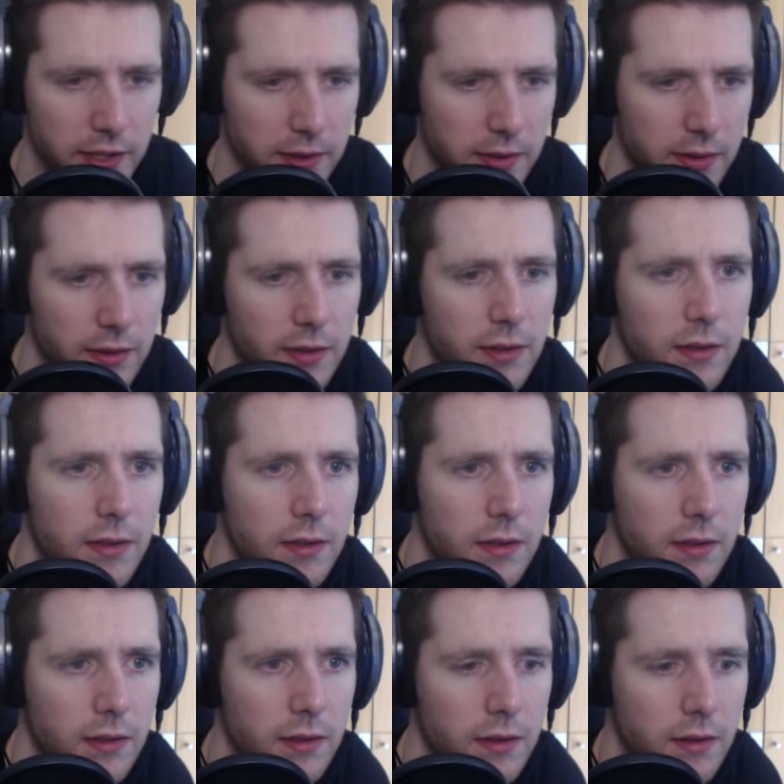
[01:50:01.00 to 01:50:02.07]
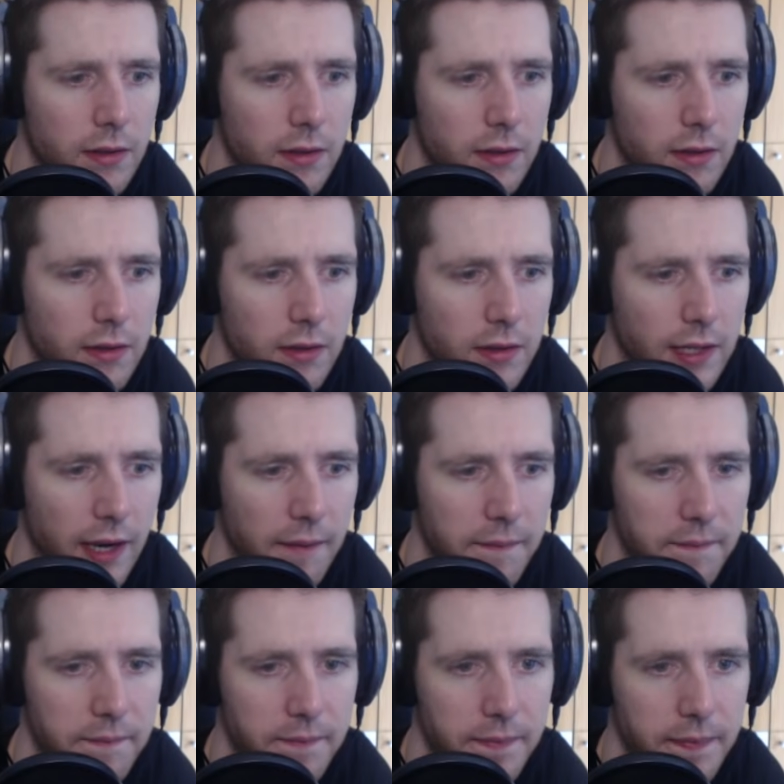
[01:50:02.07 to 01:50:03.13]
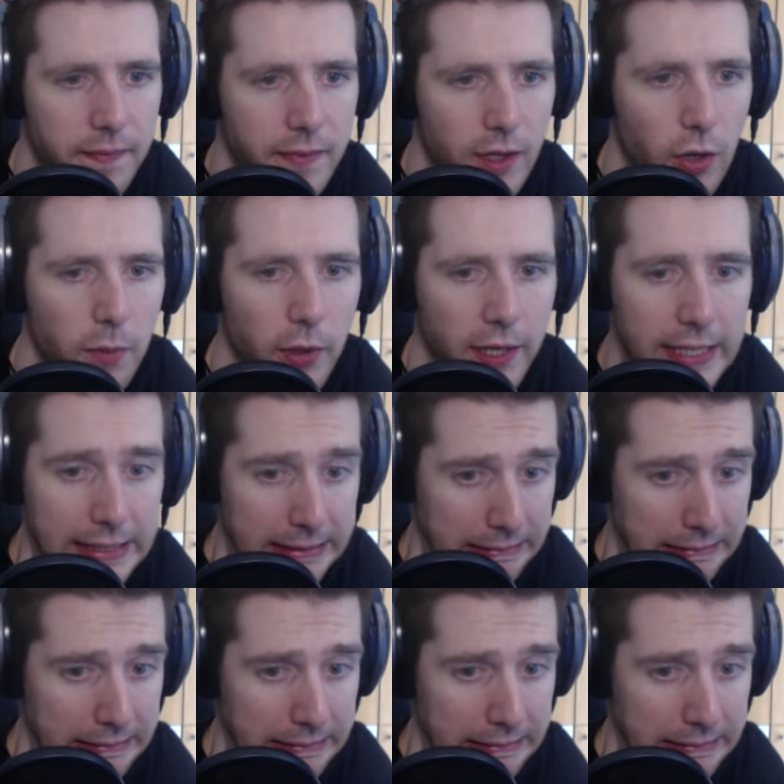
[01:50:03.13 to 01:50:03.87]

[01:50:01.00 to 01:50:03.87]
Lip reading: you? Yeah. Oh boy.